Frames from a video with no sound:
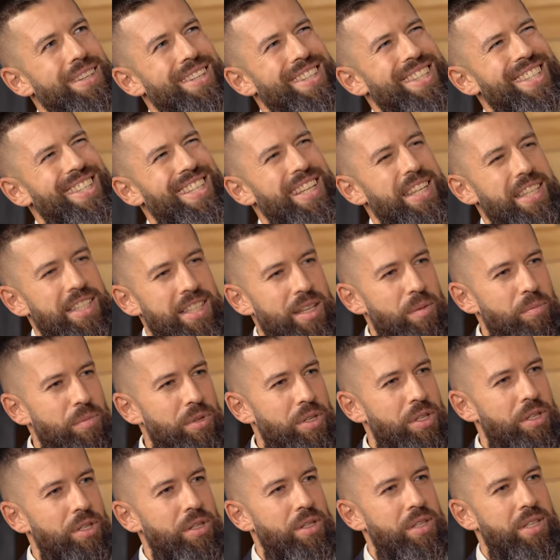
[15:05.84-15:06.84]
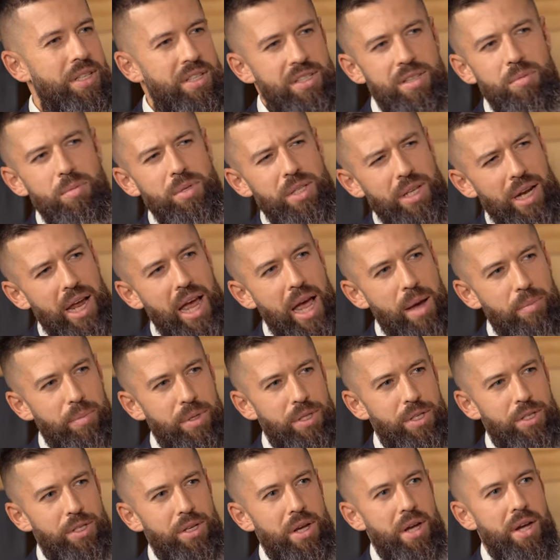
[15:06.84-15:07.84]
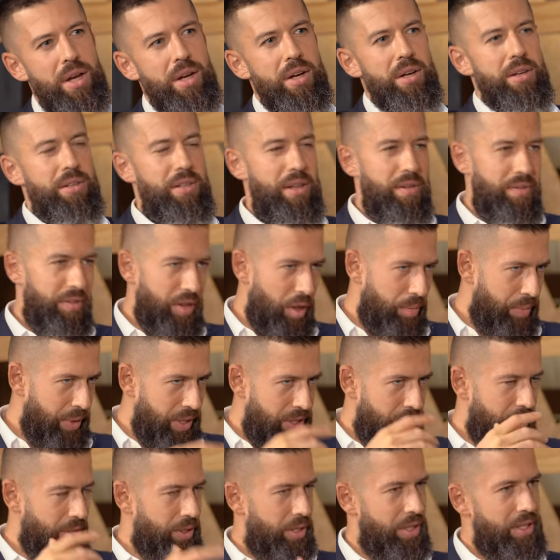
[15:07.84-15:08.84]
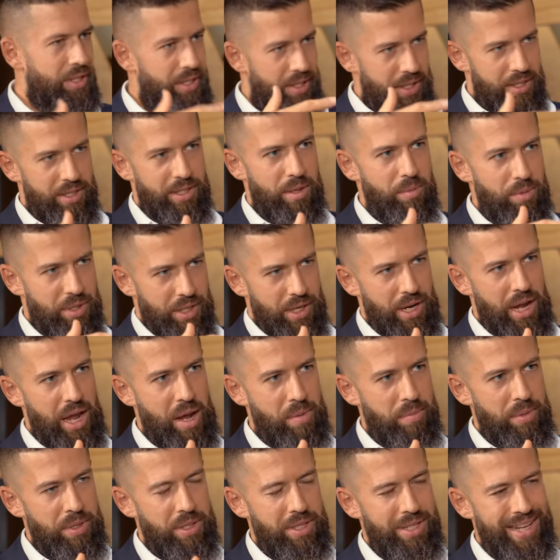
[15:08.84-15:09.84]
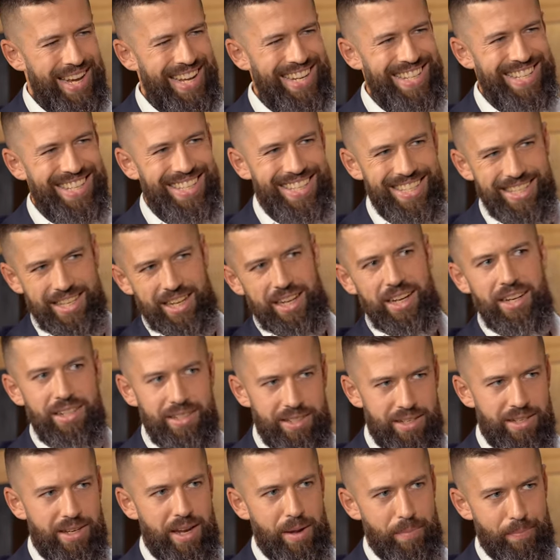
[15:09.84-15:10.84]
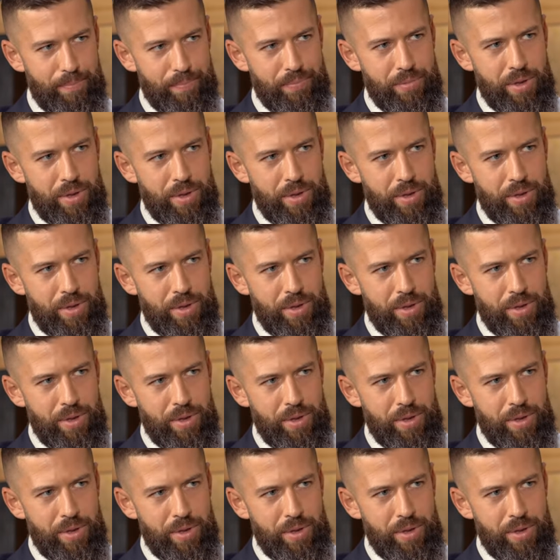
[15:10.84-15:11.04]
systems and habits. Developing certain systems and habits and sticking to them,